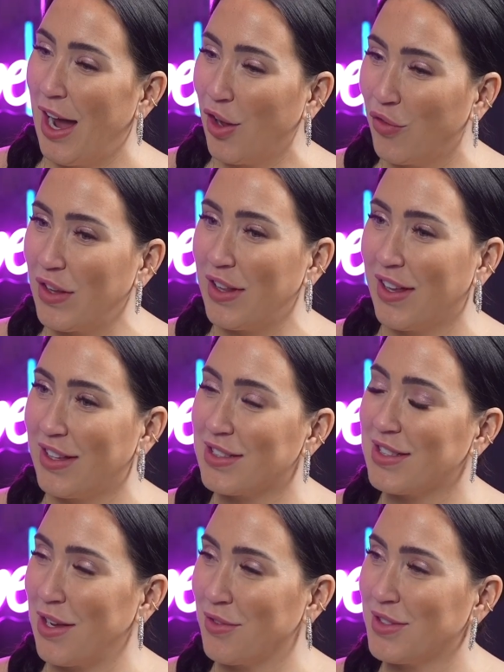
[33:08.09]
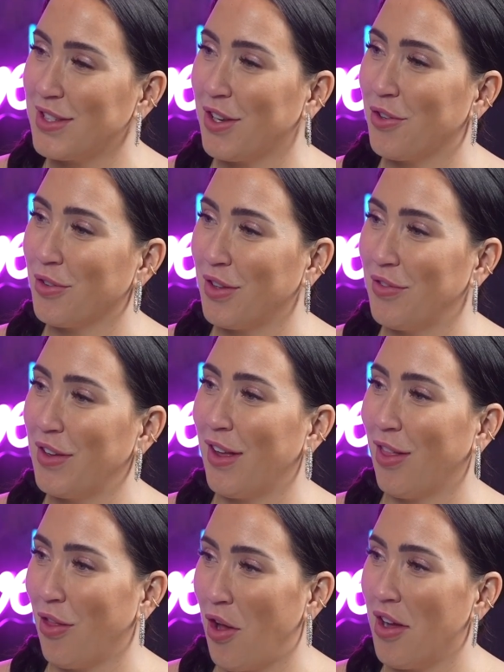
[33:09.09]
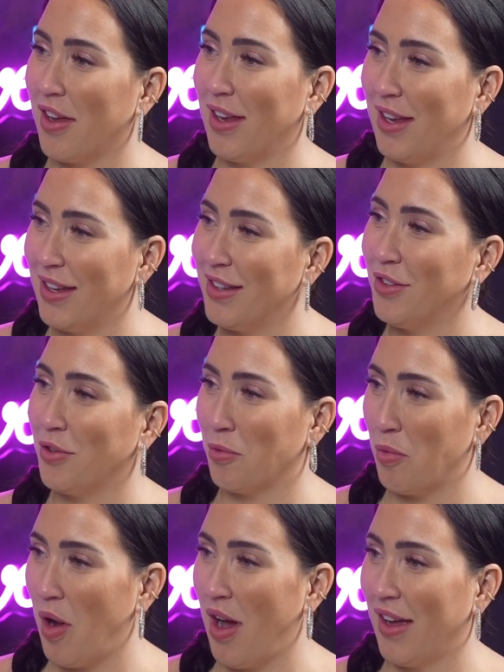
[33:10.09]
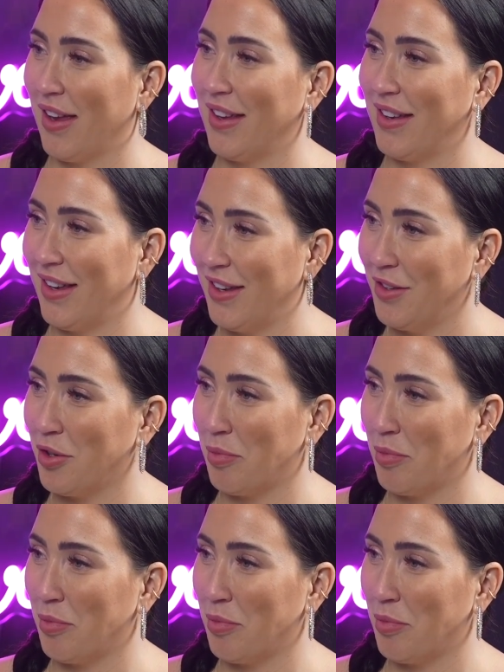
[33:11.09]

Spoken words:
I feel like it sounds like you're living a lot in your why and in your